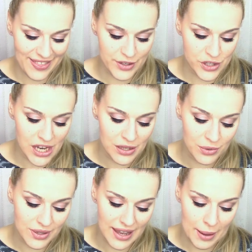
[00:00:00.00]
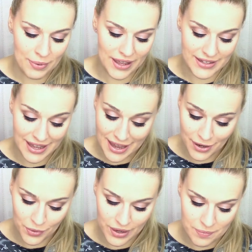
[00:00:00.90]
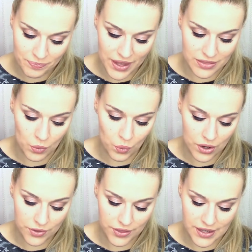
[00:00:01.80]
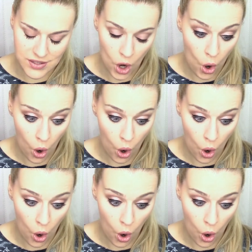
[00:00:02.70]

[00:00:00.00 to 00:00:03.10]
The genuine Lapland hand cream, and the worth is,